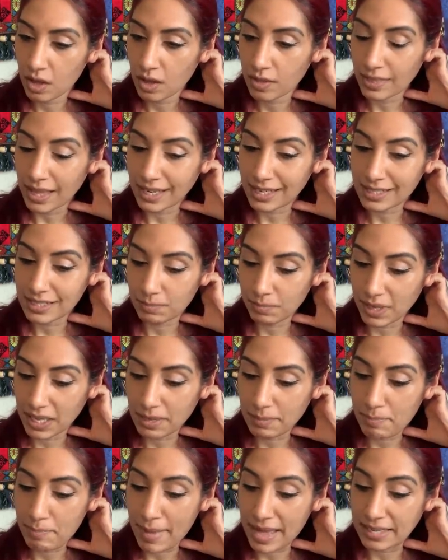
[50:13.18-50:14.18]
that is
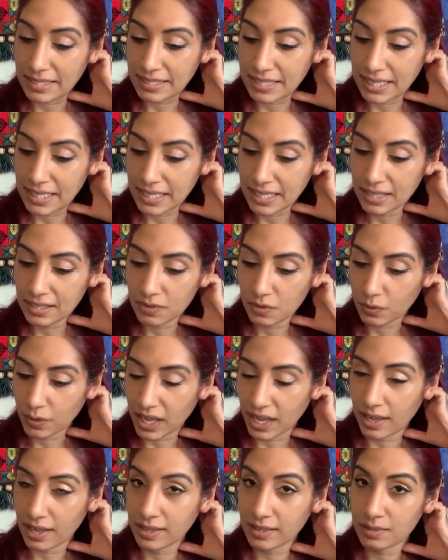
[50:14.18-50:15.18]
being mended.
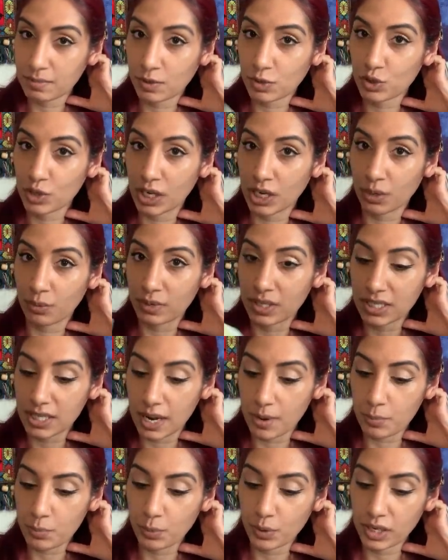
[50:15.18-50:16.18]
Okay, especially here with
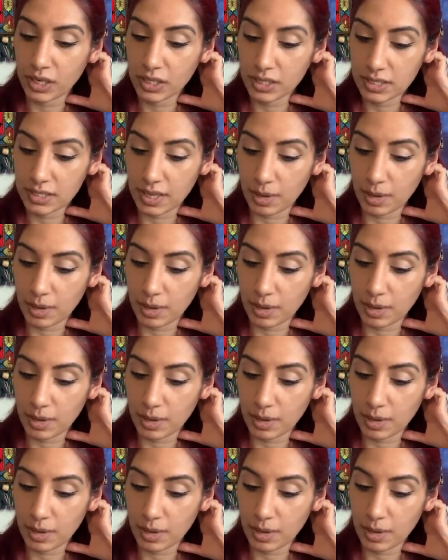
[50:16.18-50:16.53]
Temperance.